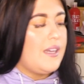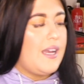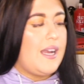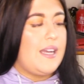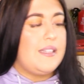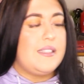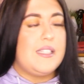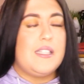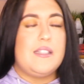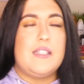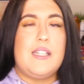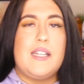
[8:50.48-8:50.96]

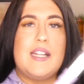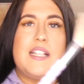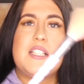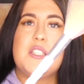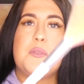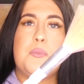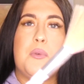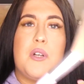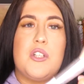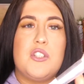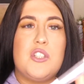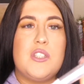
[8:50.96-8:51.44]
And then the
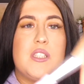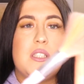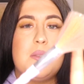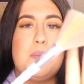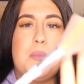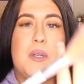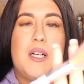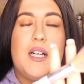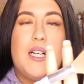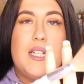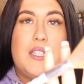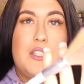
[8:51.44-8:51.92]
next brush is
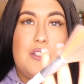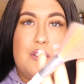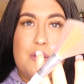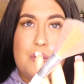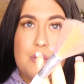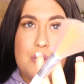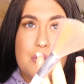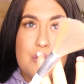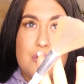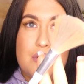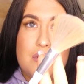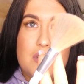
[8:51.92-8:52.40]
by
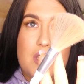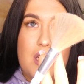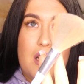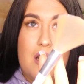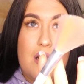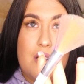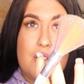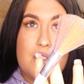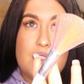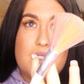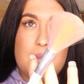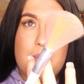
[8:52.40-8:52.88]
Unicorn
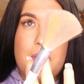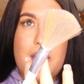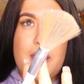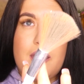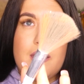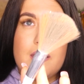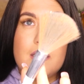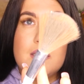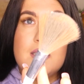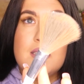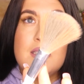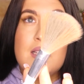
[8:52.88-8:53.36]

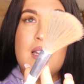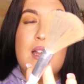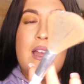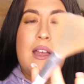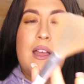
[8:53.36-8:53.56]
Cosmetics,